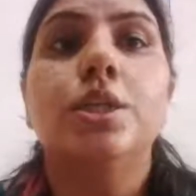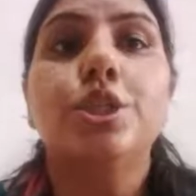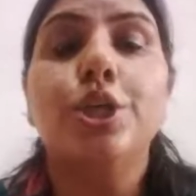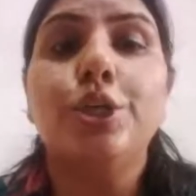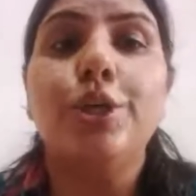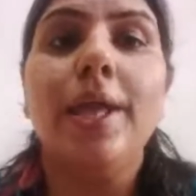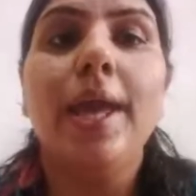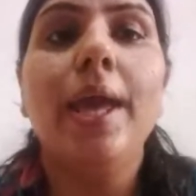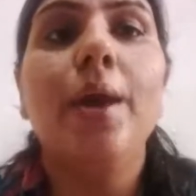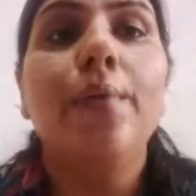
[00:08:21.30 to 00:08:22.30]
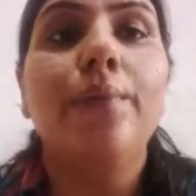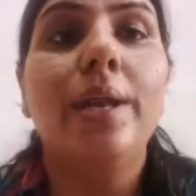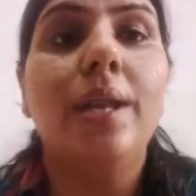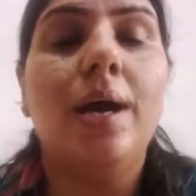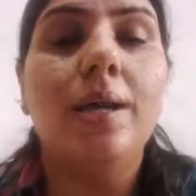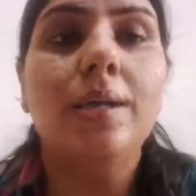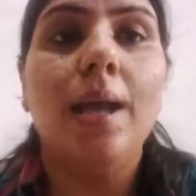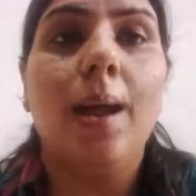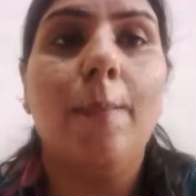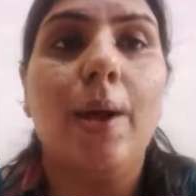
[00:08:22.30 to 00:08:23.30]
So today we learn
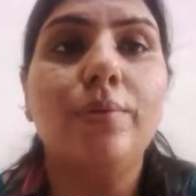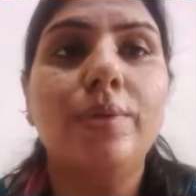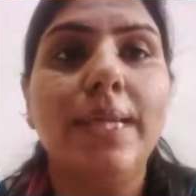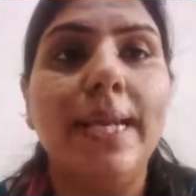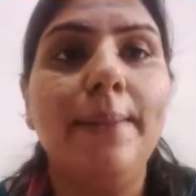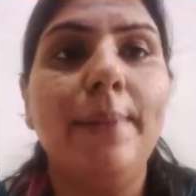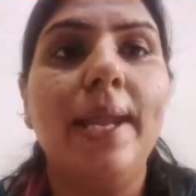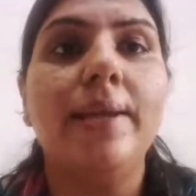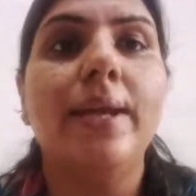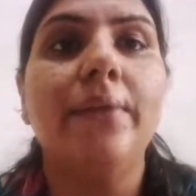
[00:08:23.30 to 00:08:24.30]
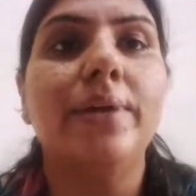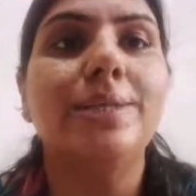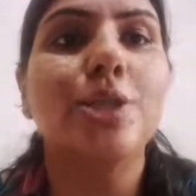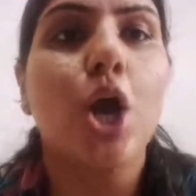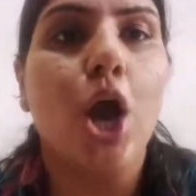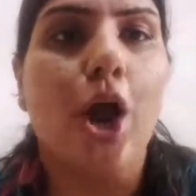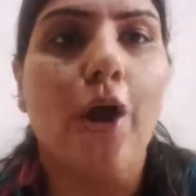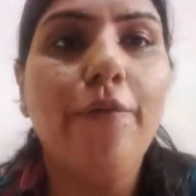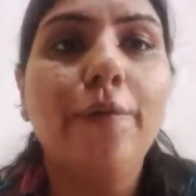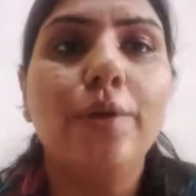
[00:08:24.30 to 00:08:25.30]
about three main rivers
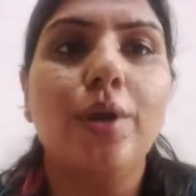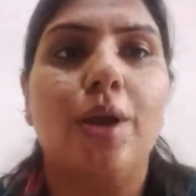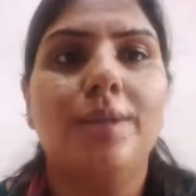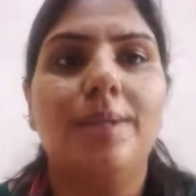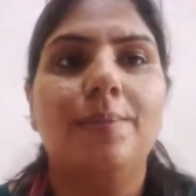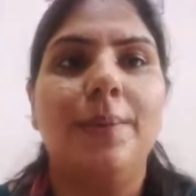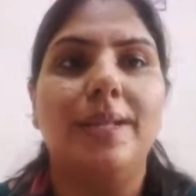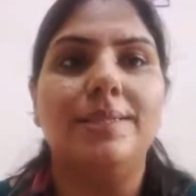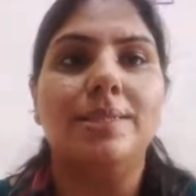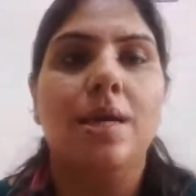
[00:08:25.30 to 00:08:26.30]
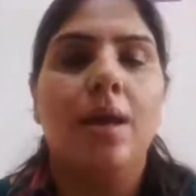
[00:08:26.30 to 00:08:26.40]
of northern plains: